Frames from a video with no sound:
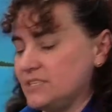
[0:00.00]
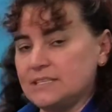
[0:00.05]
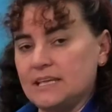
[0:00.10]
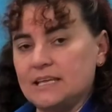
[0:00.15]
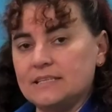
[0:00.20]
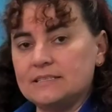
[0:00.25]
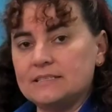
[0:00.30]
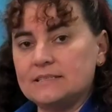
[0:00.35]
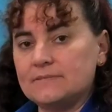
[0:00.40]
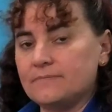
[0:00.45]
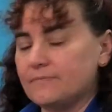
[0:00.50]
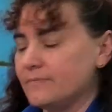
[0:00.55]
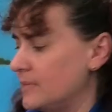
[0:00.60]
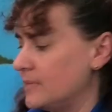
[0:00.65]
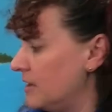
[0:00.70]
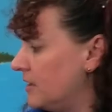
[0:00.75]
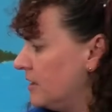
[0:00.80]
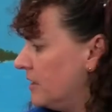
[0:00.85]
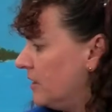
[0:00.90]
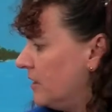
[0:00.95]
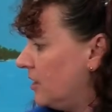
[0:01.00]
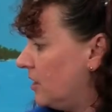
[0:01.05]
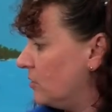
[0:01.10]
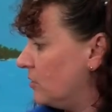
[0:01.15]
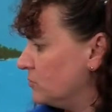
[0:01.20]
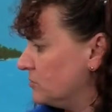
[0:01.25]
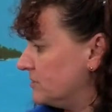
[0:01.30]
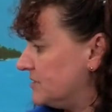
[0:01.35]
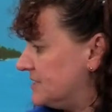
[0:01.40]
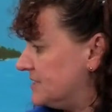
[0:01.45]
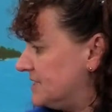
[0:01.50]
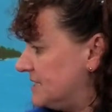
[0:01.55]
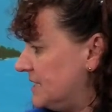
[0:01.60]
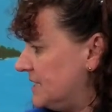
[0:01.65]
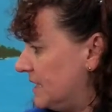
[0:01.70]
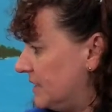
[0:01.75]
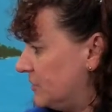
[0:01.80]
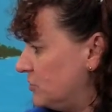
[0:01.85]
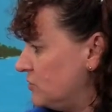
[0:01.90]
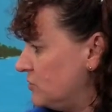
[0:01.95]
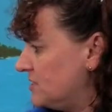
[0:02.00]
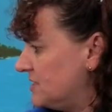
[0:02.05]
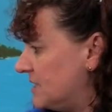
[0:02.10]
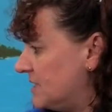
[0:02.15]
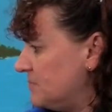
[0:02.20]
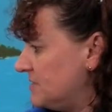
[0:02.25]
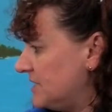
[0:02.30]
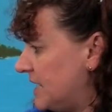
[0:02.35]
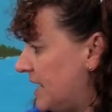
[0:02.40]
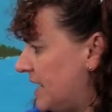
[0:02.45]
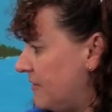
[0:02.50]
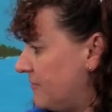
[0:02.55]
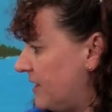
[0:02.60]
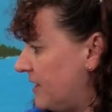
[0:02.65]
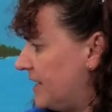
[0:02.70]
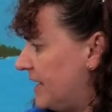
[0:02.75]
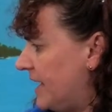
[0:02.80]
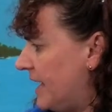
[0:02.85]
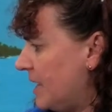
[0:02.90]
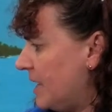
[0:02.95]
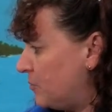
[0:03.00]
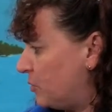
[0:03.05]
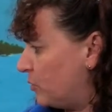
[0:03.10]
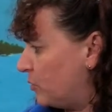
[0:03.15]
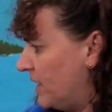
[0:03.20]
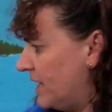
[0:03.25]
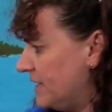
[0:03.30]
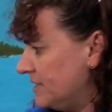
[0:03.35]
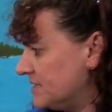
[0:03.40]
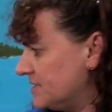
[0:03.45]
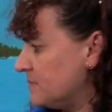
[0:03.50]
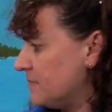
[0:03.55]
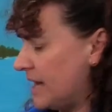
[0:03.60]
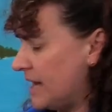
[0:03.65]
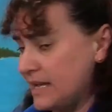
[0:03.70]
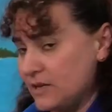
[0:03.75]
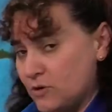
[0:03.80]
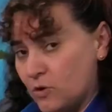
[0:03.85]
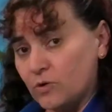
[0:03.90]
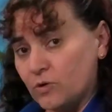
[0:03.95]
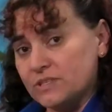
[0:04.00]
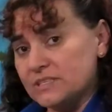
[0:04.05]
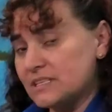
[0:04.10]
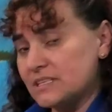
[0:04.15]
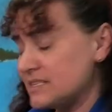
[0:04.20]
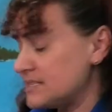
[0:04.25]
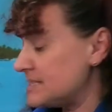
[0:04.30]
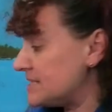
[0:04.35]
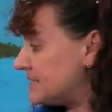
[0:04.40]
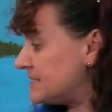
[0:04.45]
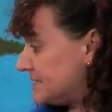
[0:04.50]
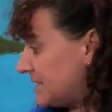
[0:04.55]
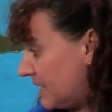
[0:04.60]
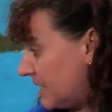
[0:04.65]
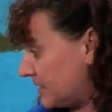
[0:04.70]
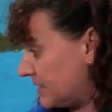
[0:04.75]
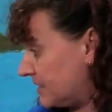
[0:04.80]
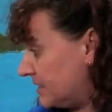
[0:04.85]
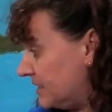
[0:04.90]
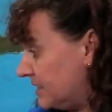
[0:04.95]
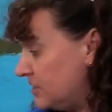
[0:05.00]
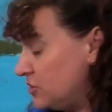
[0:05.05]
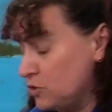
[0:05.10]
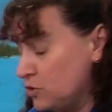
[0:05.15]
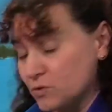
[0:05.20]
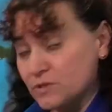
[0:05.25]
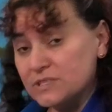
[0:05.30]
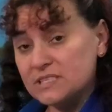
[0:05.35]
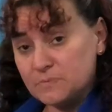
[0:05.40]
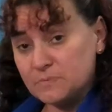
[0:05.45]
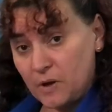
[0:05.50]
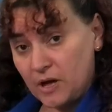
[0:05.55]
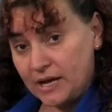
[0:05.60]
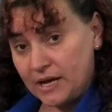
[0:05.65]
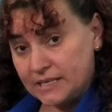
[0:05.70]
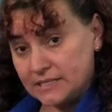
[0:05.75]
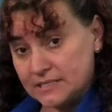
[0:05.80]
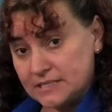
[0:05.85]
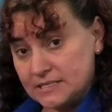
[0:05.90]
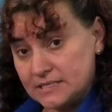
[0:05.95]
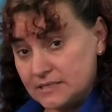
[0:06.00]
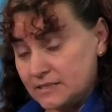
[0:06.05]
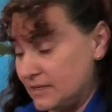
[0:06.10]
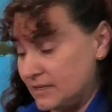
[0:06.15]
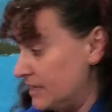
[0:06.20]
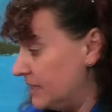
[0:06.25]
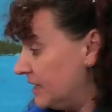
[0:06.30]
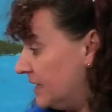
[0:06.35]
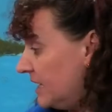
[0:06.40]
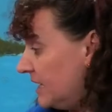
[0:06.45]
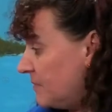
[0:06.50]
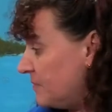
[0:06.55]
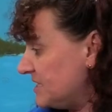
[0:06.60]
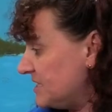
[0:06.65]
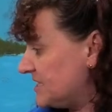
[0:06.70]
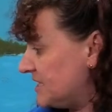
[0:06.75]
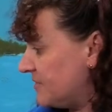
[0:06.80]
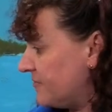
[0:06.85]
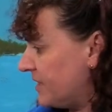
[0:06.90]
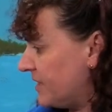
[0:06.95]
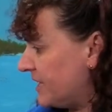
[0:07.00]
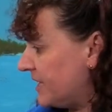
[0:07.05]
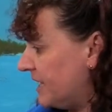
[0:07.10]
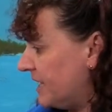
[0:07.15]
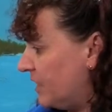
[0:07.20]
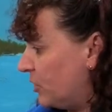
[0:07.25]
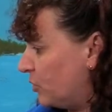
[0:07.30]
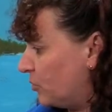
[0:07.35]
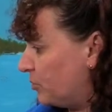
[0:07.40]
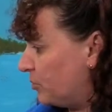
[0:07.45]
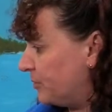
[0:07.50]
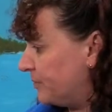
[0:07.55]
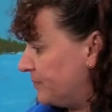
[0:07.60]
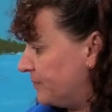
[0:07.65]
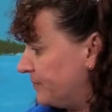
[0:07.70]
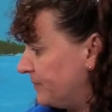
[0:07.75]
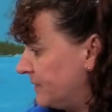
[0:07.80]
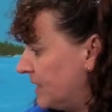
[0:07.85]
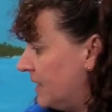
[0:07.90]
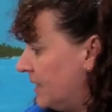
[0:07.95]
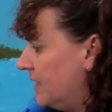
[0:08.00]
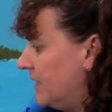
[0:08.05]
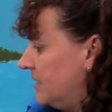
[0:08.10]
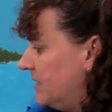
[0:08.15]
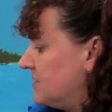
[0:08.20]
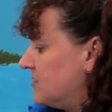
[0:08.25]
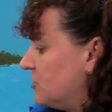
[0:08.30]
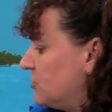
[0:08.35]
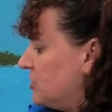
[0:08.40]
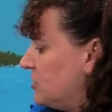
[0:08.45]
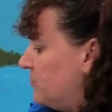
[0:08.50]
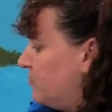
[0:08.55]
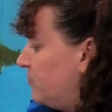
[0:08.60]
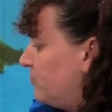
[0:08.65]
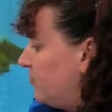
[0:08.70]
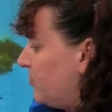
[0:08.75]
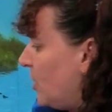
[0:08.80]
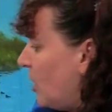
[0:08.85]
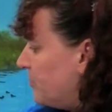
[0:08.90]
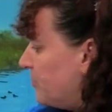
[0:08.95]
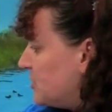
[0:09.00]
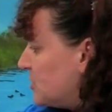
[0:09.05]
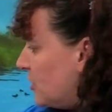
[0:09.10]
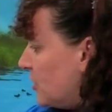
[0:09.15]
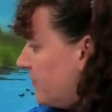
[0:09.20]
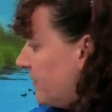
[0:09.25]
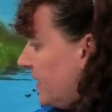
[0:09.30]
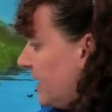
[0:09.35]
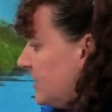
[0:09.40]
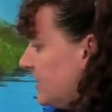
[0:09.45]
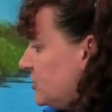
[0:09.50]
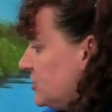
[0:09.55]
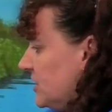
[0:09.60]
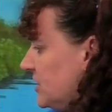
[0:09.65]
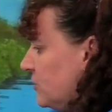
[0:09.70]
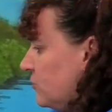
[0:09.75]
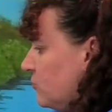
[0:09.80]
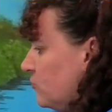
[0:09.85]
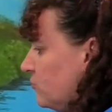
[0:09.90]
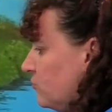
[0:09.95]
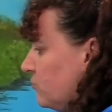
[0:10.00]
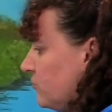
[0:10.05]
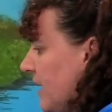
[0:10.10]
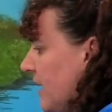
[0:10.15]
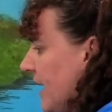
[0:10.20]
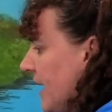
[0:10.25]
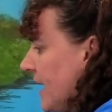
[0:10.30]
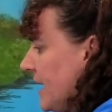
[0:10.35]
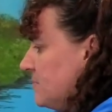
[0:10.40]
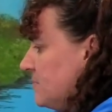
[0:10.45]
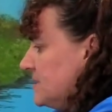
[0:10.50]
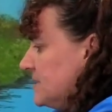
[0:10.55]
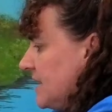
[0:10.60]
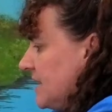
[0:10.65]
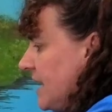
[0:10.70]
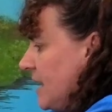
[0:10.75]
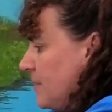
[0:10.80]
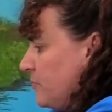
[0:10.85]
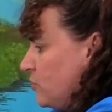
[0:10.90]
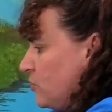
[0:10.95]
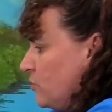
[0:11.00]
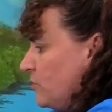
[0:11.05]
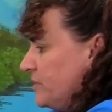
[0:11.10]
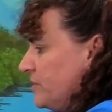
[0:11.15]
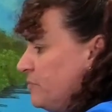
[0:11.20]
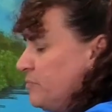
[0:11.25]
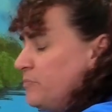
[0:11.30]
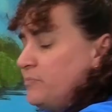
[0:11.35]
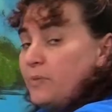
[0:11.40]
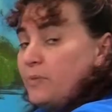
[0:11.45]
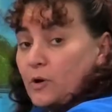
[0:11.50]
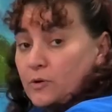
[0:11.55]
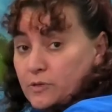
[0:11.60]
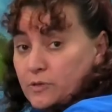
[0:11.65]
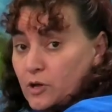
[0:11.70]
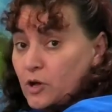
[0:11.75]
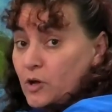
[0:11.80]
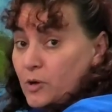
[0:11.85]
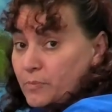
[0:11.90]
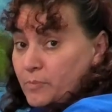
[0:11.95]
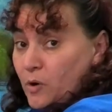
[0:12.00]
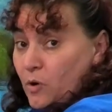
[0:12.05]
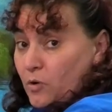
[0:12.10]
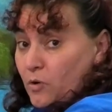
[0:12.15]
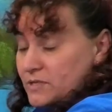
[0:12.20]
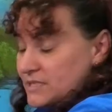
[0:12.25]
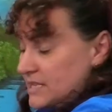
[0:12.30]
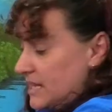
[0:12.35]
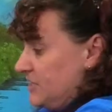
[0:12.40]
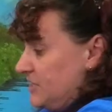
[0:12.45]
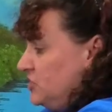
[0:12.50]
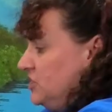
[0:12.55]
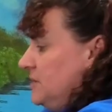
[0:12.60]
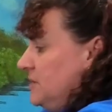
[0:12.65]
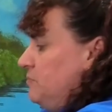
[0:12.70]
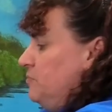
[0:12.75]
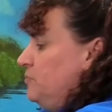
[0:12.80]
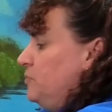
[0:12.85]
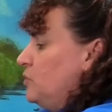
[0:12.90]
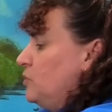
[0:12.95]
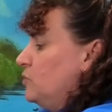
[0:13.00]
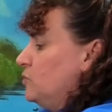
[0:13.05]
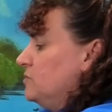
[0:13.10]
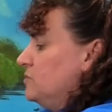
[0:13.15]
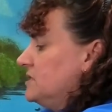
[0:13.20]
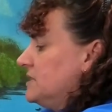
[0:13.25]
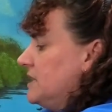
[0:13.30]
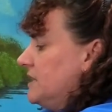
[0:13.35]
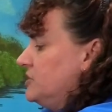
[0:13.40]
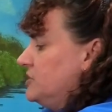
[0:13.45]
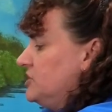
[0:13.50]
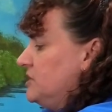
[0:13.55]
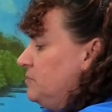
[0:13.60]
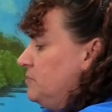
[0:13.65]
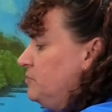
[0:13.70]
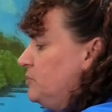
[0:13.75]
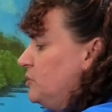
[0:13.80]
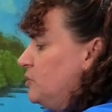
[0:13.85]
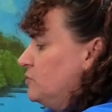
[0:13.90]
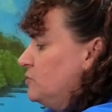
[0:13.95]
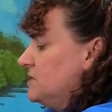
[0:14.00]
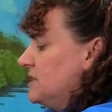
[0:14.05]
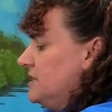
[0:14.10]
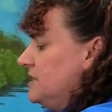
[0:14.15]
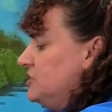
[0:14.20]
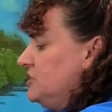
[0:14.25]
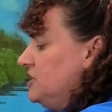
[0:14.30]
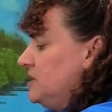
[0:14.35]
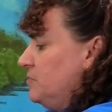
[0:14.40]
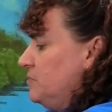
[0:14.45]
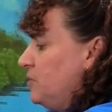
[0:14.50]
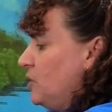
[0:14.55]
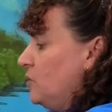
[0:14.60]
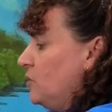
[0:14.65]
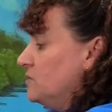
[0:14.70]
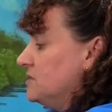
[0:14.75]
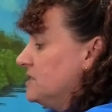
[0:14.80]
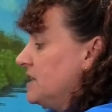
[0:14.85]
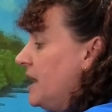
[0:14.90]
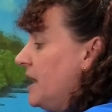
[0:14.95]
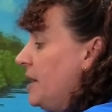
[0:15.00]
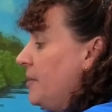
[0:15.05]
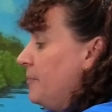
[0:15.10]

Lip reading: says. "Oh dear, you seem to have an apple and some acorns stuck in your spines. Let me see if I can help." And so she pops over and she grabs the apple with both her paws and she pulls and she pulls and she pulls,